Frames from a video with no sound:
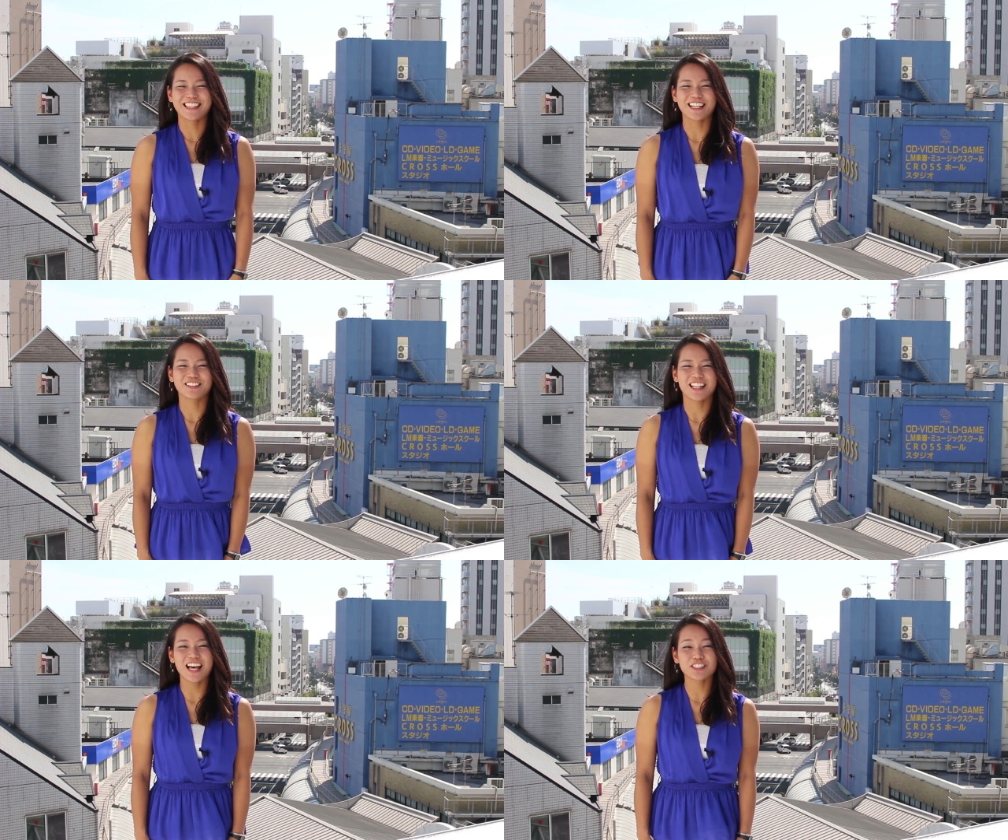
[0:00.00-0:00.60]
The
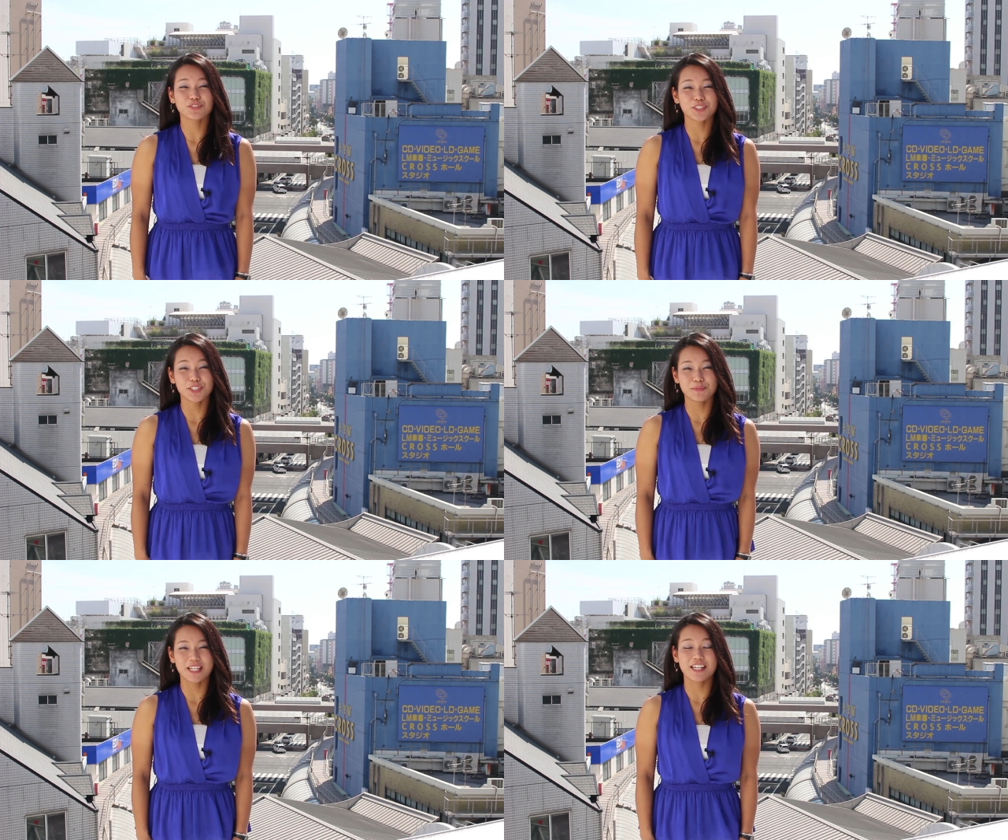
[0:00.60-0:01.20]

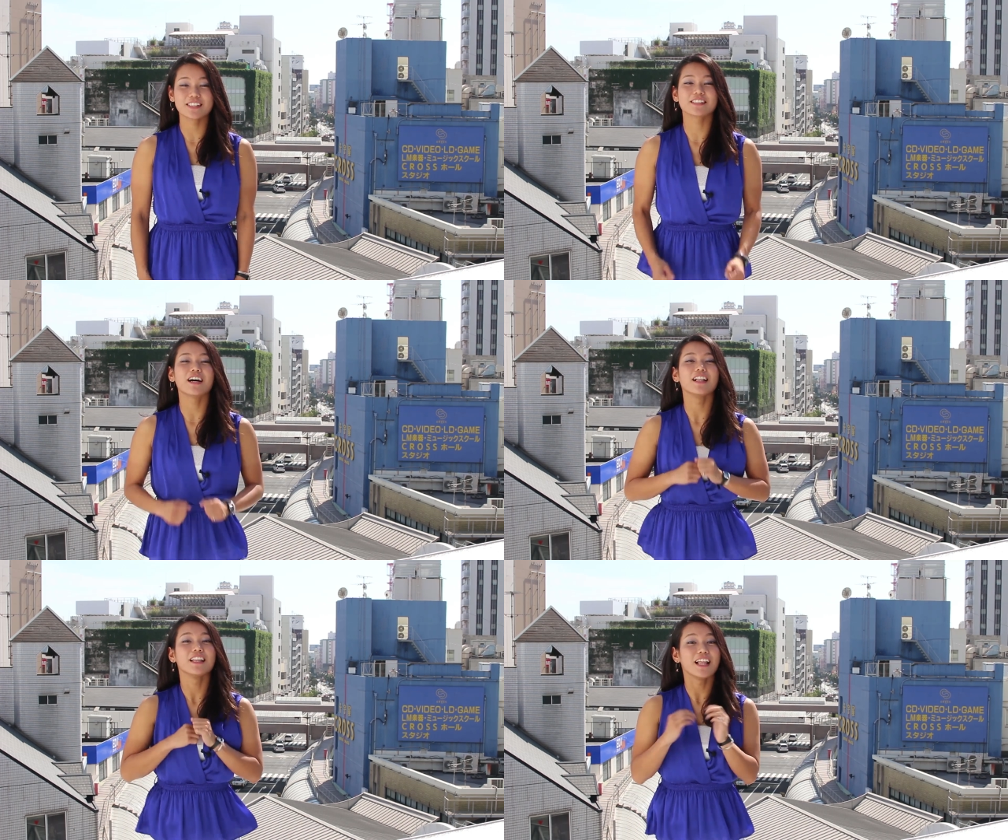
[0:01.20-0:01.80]
classroom is
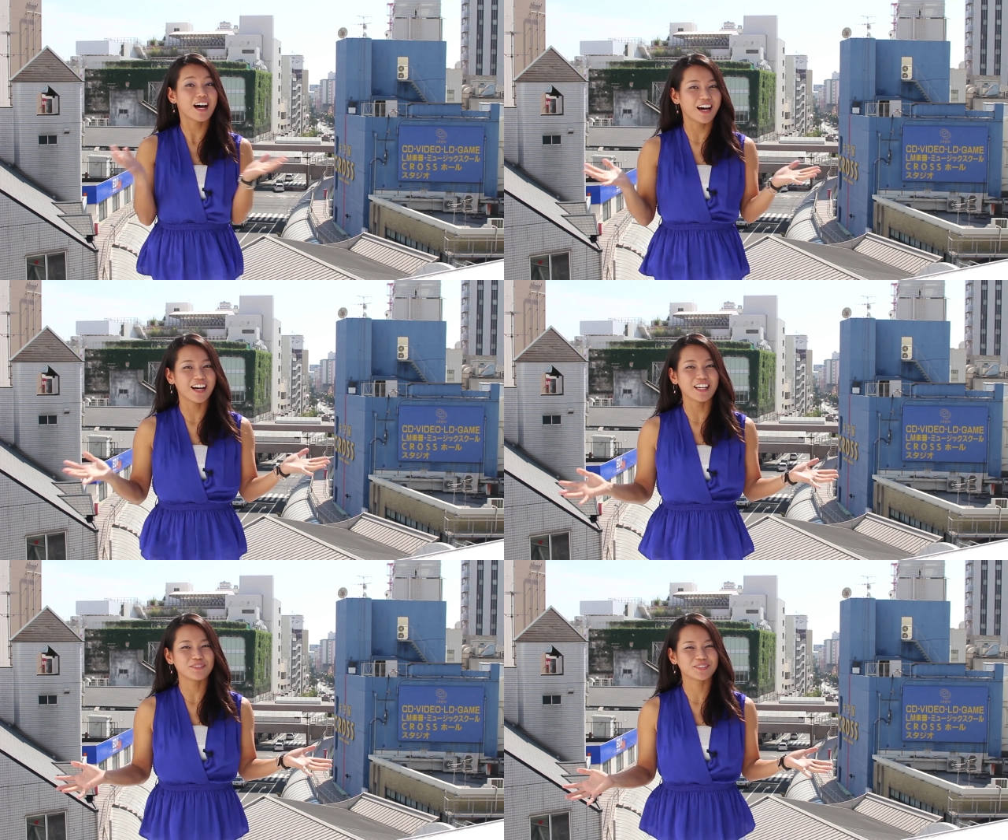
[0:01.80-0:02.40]

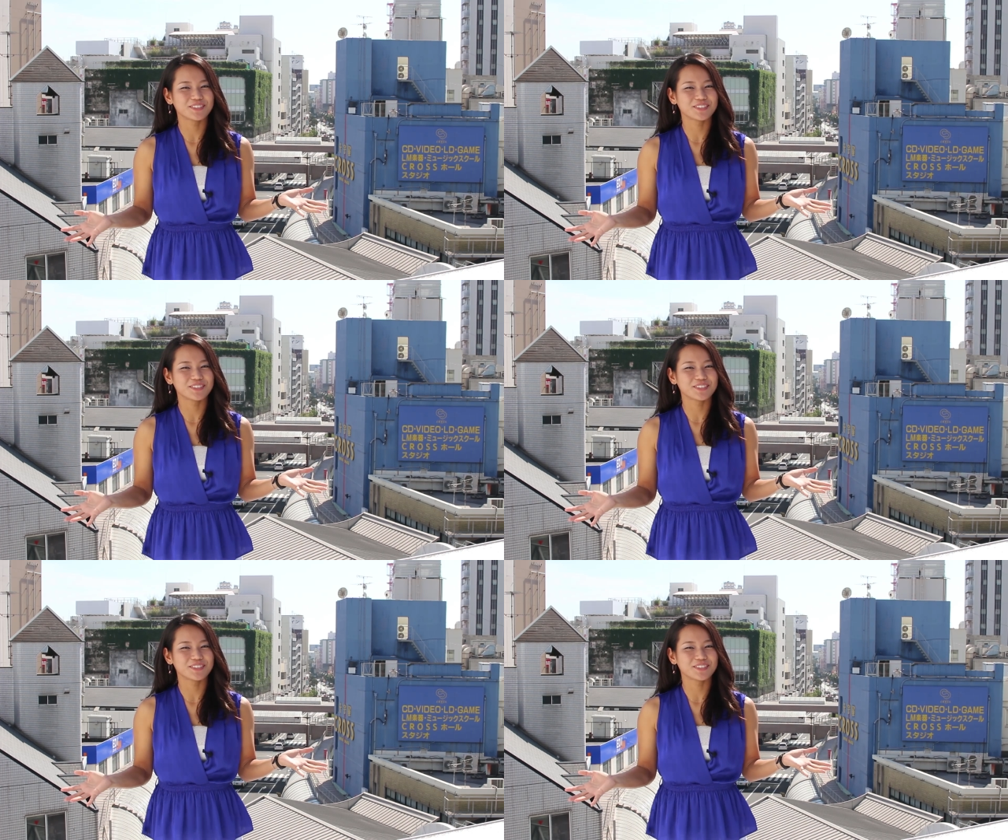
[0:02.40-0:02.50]
alive.